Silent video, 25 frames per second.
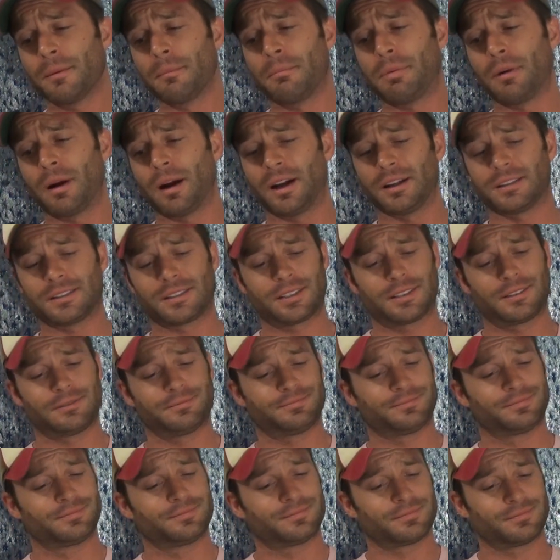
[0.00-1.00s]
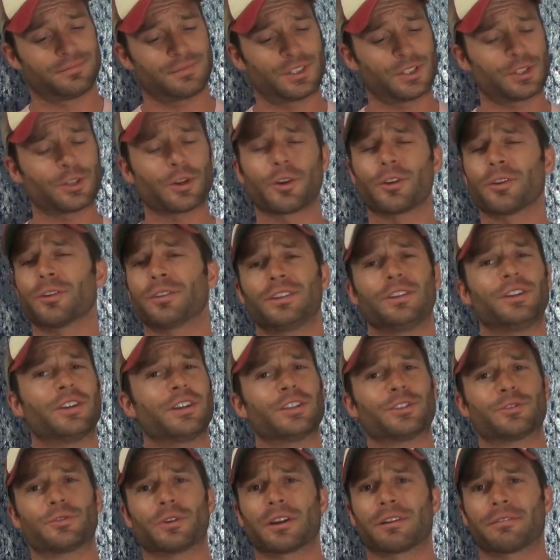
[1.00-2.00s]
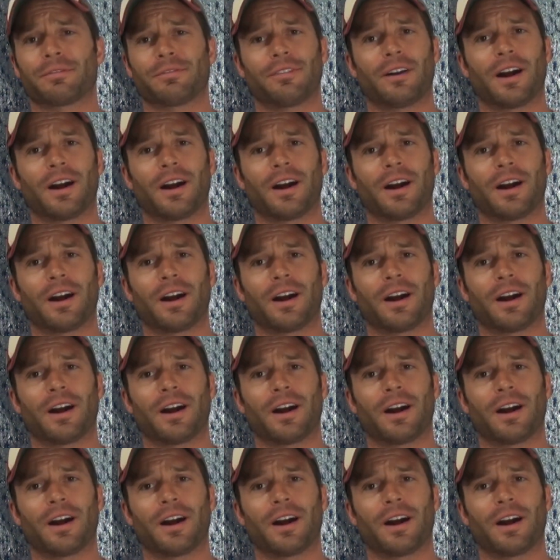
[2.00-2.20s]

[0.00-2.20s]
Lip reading: But sure, you could drink it